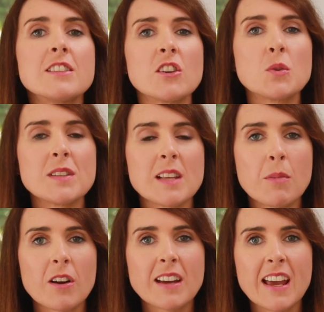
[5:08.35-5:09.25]
So to
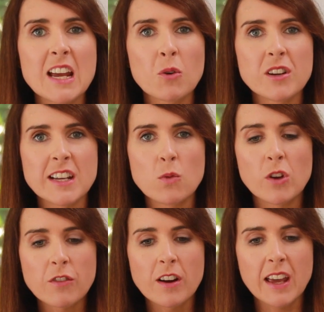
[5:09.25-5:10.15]
assemble our cake, we're going to take
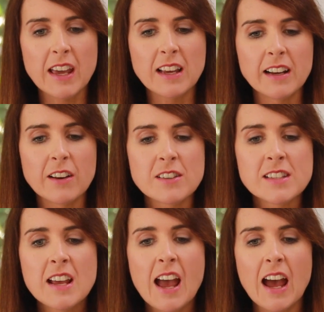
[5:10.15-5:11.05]
one of our cake layers
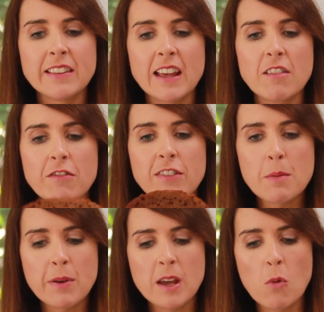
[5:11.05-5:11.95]
and then
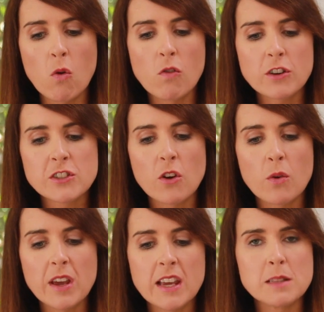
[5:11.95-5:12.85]
flip him over so
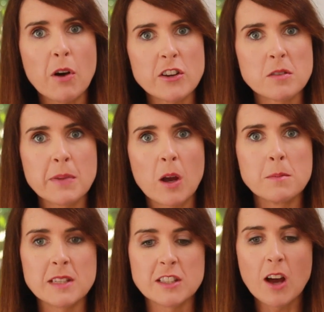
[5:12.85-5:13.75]
his bottom
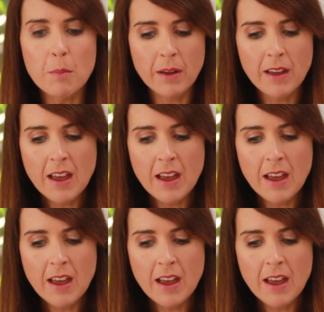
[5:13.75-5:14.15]
becomes his top.